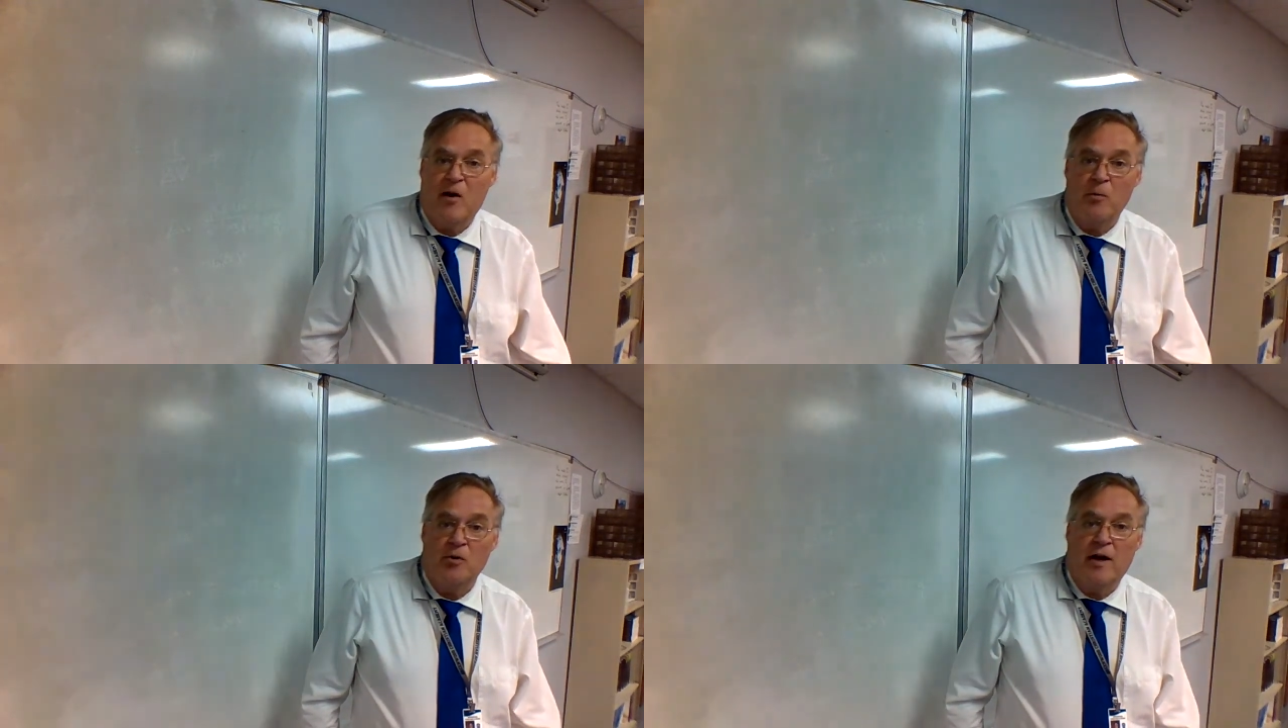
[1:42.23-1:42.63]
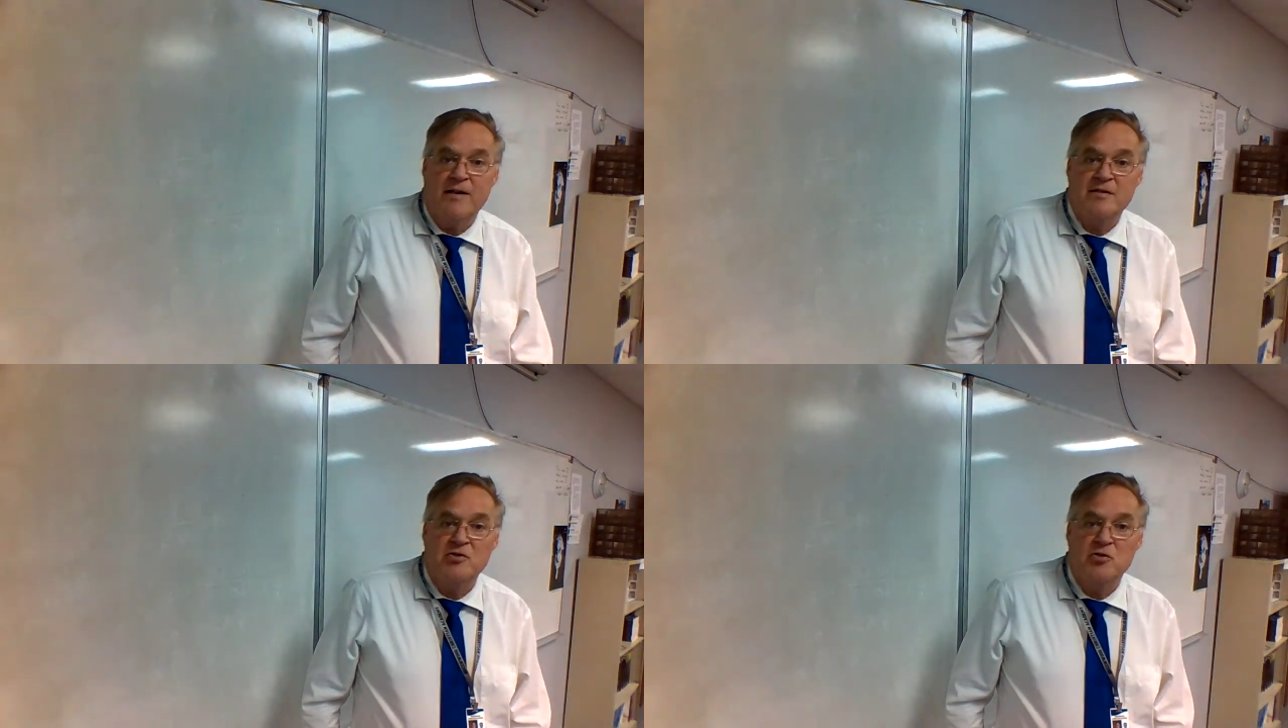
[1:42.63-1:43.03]
I hope you
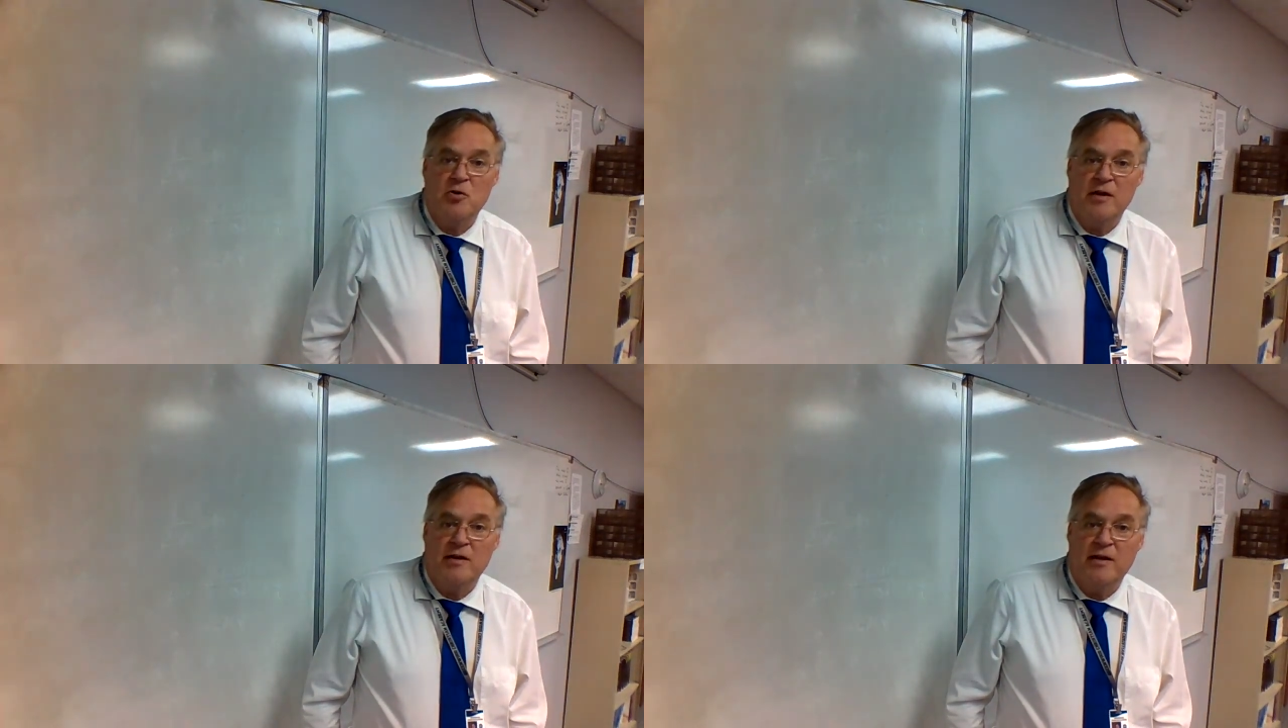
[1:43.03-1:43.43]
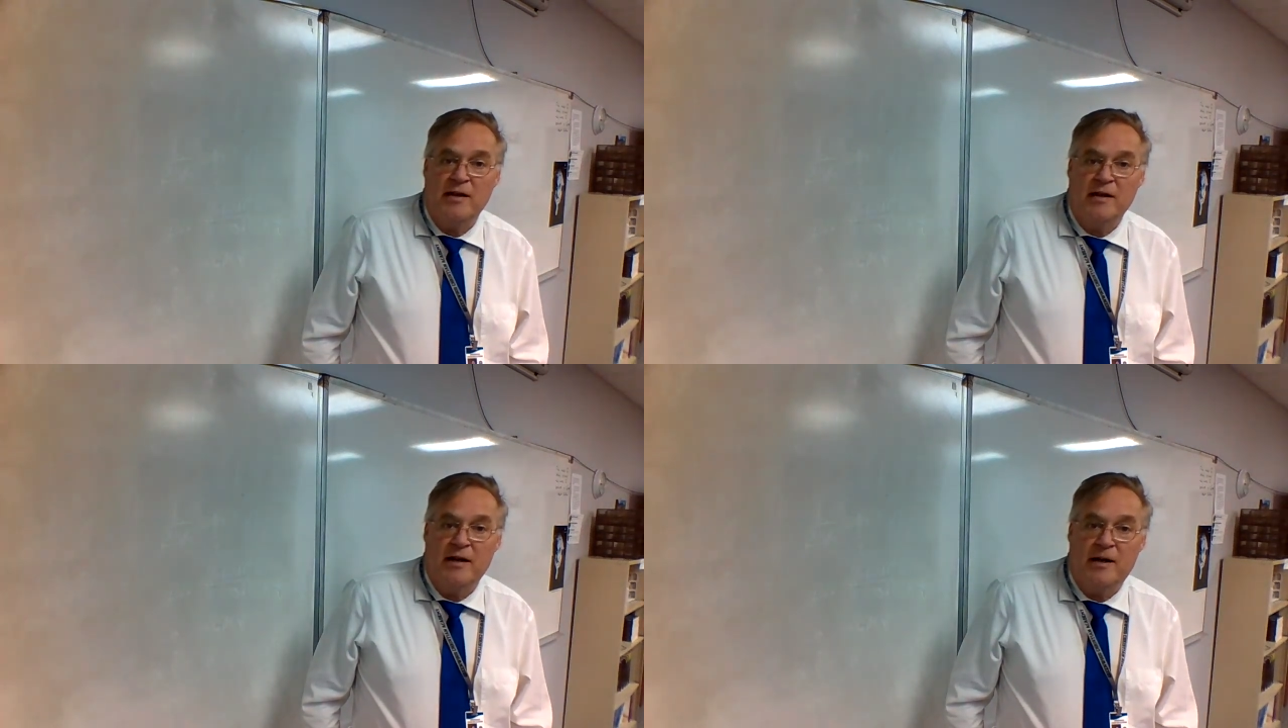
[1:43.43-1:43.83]
guys enjoyed
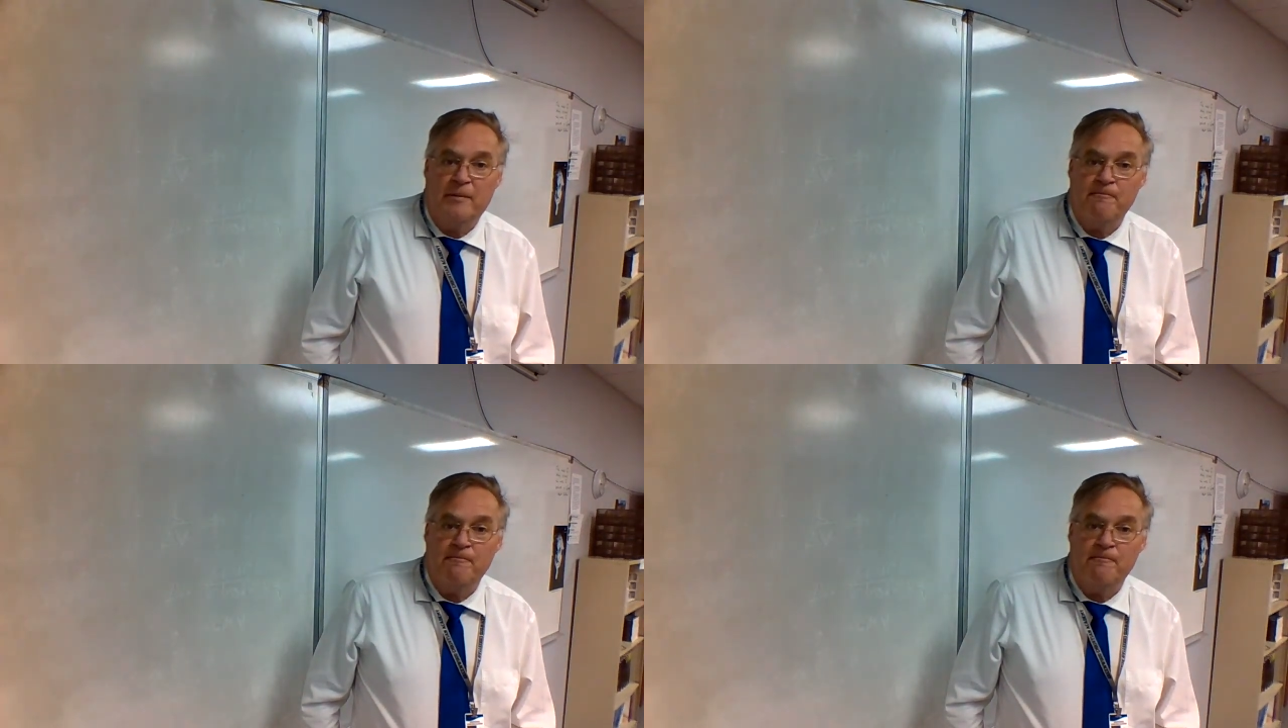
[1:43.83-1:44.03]
the